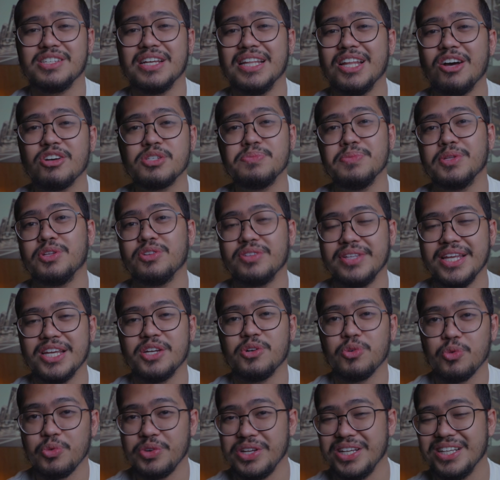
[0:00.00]
allows me to take
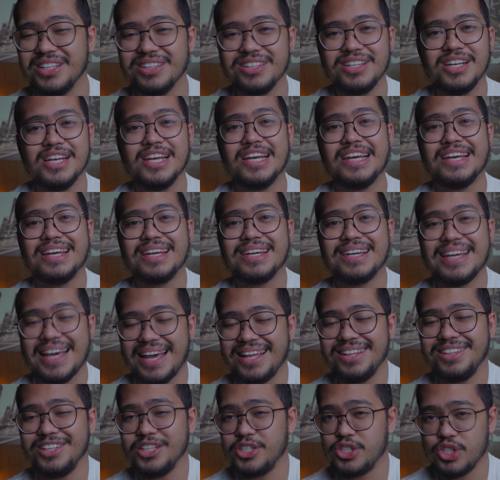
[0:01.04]
real
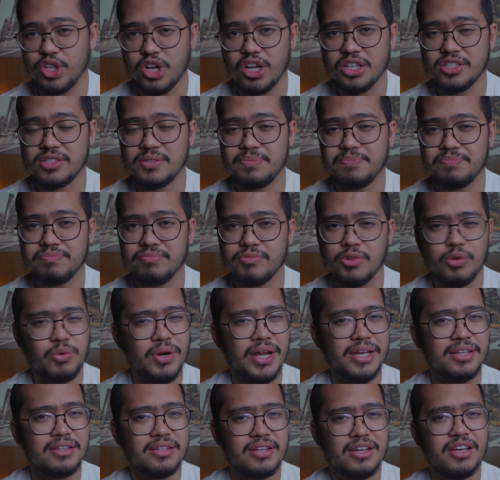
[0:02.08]
candid shots.
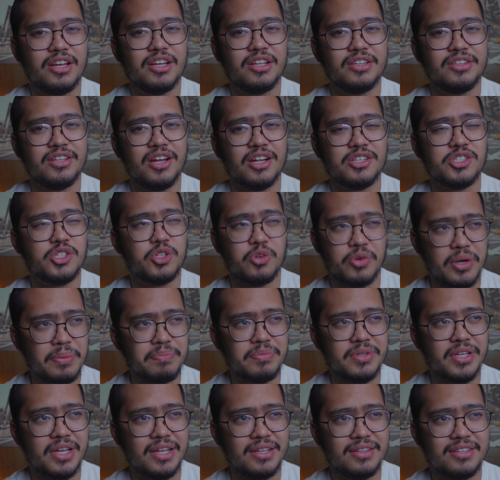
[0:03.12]
Right, not
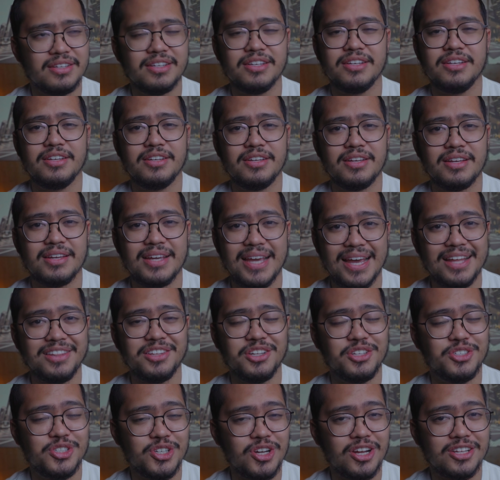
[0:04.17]
scripted,
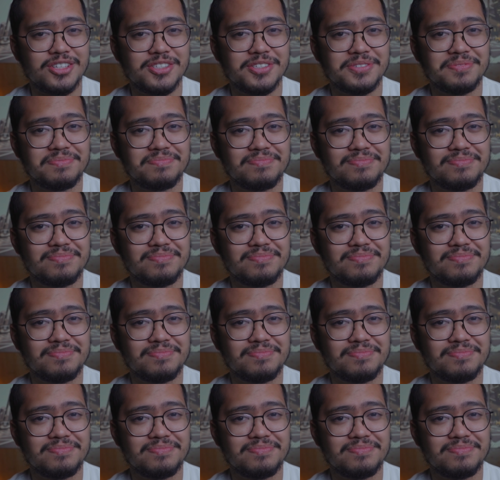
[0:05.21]
candid shots.